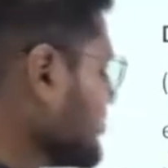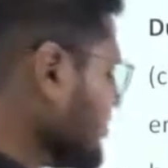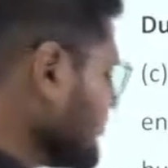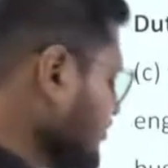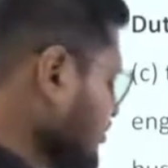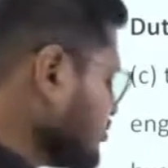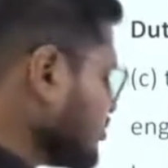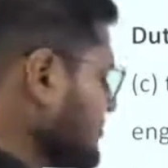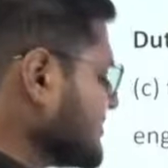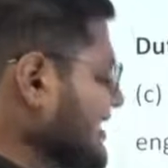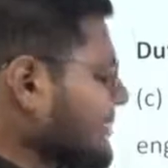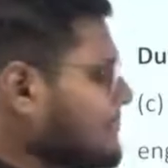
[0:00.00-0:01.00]
the food should
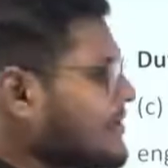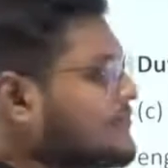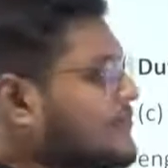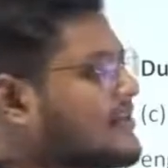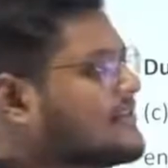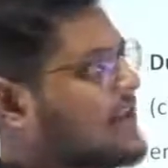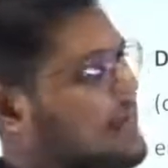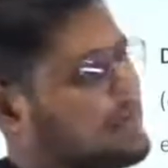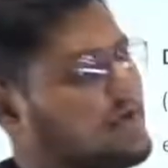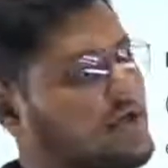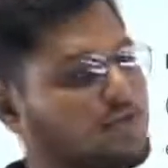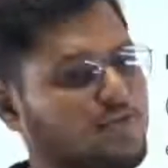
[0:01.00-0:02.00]
be sampled. For
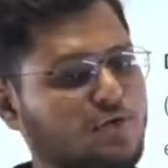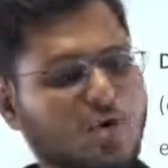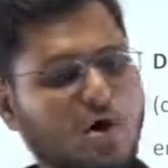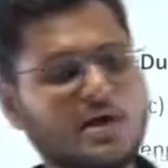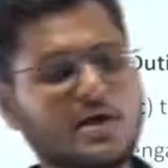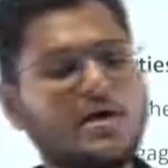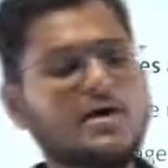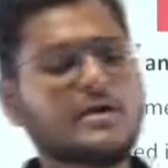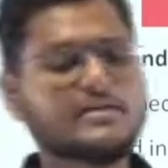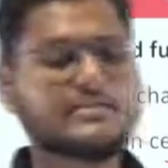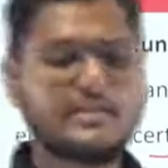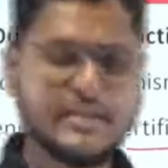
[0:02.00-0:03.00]
example, if you are a
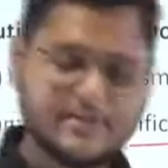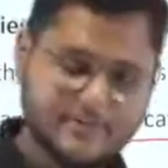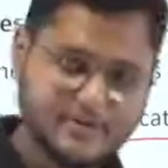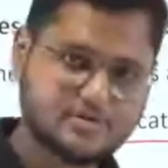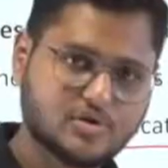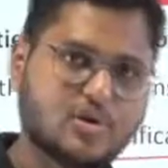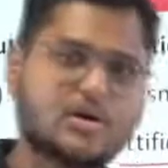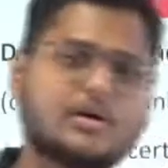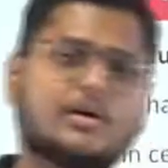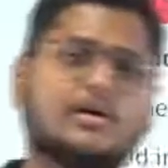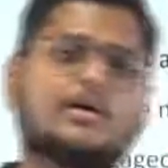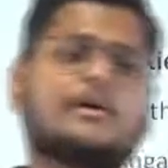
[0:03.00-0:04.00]
CFSO
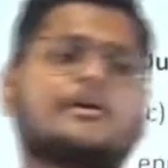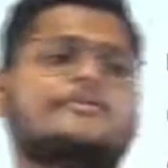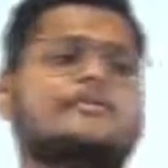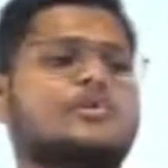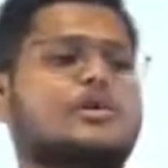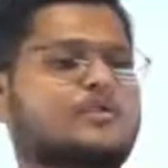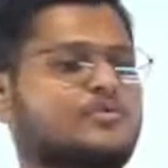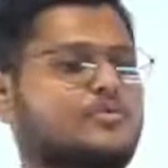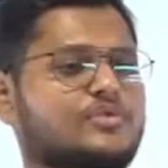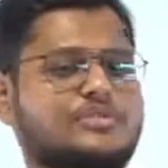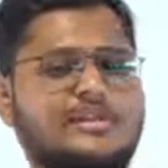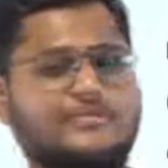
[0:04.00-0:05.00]
or if you are a
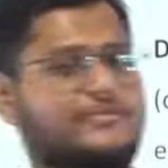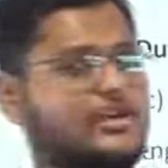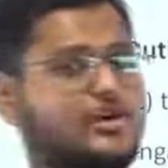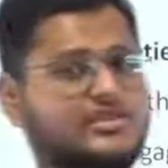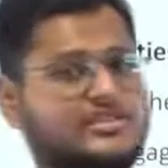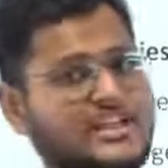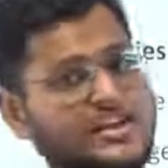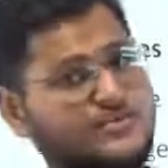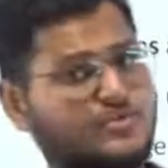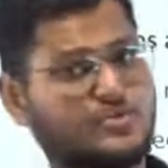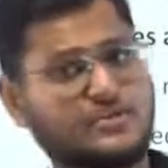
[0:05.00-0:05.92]
food safety or state food